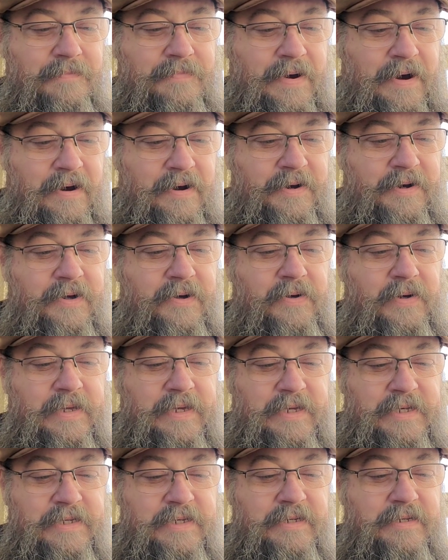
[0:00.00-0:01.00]

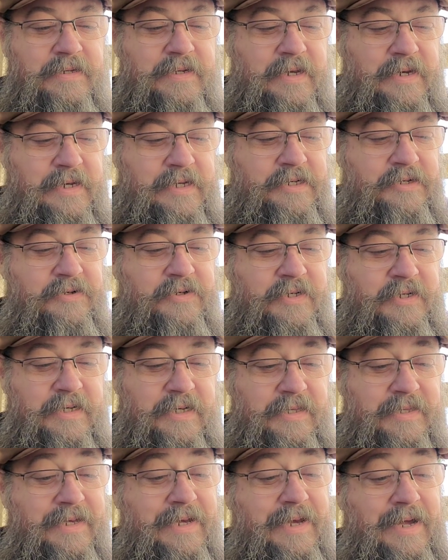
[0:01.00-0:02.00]
Pareidolia is an
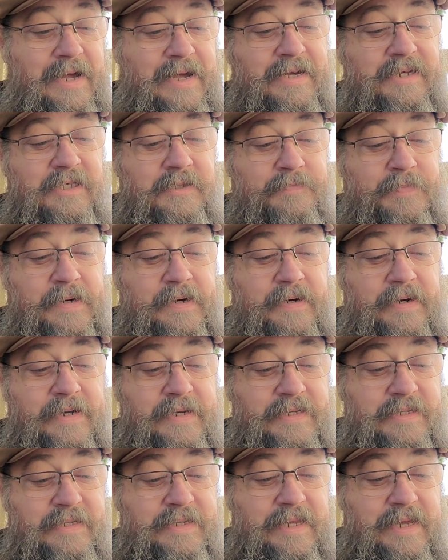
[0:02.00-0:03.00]
interesting thing. I
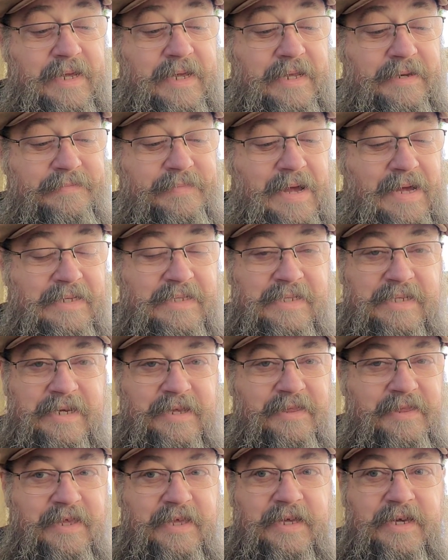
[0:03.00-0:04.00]
experienced that. I
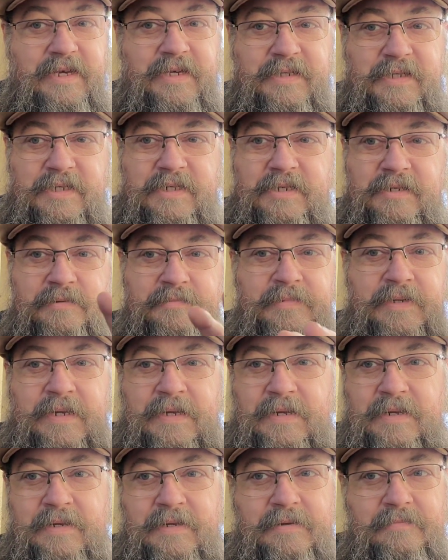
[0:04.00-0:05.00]
see things
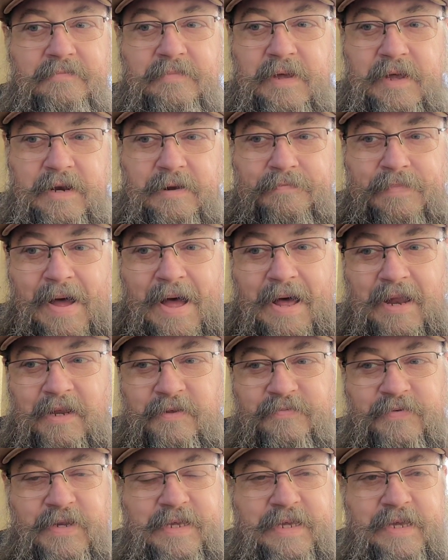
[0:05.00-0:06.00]
in a pile
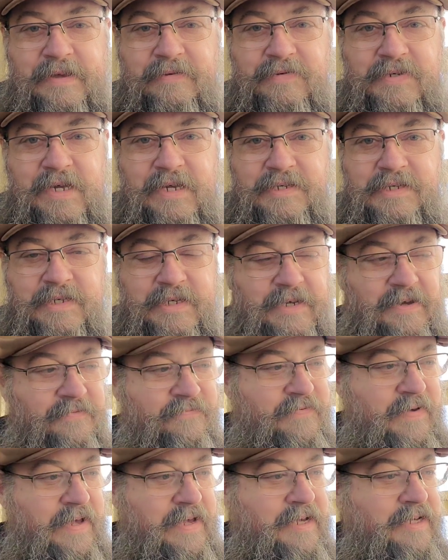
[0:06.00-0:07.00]
of leaves. I'll see a
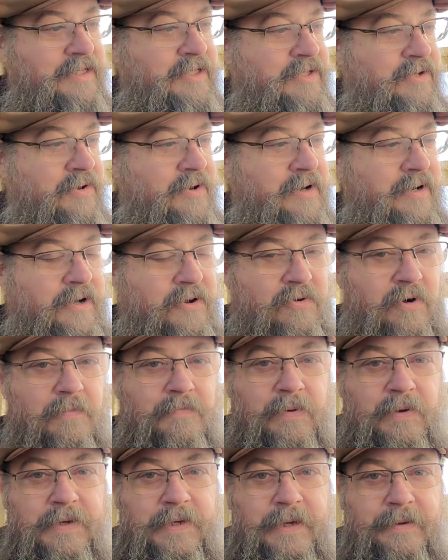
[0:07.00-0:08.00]
face, or in a
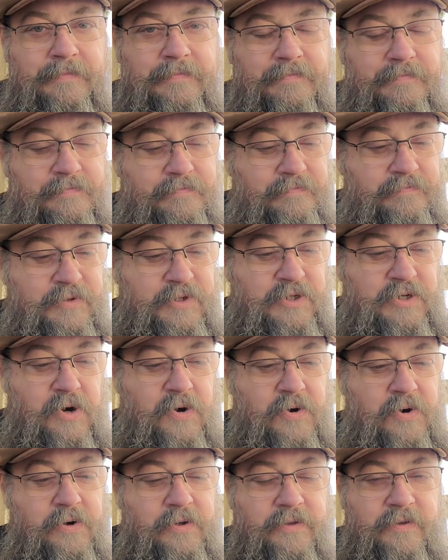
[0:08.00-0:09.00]
crumpled up
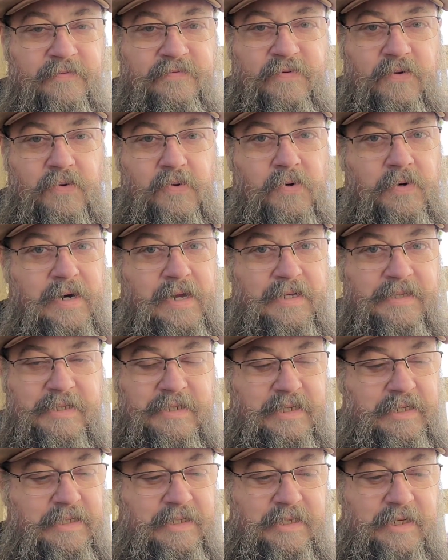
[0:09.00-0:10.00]
shirt on the floor, I'll
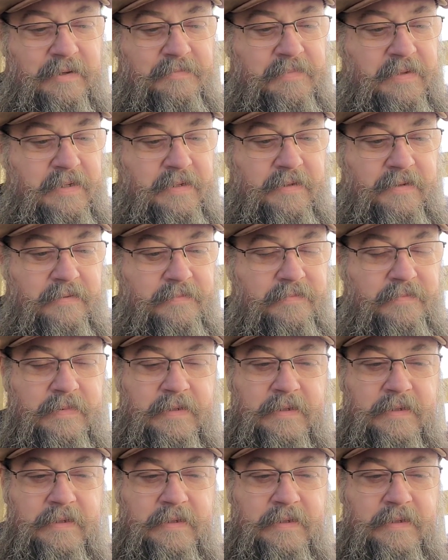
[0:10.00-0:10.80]
see something.